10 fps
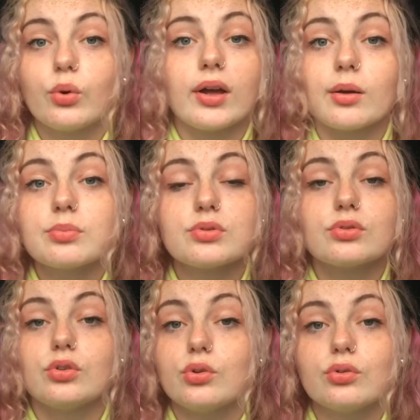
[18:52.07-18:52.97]
what helps
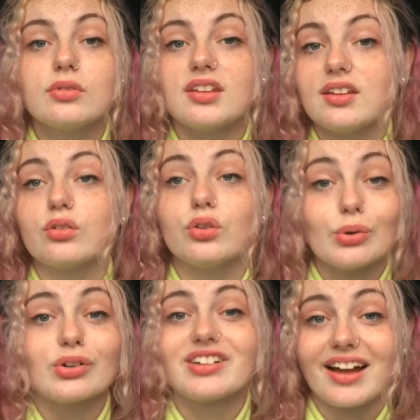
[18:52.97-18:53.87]
you to heal
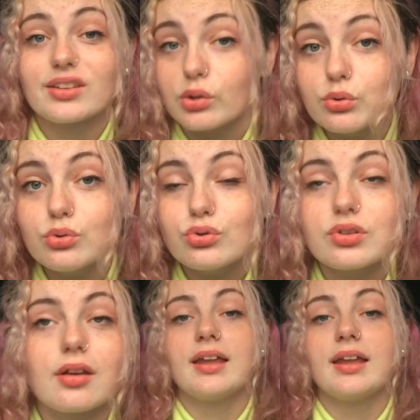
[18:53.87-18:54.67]
your tattoos.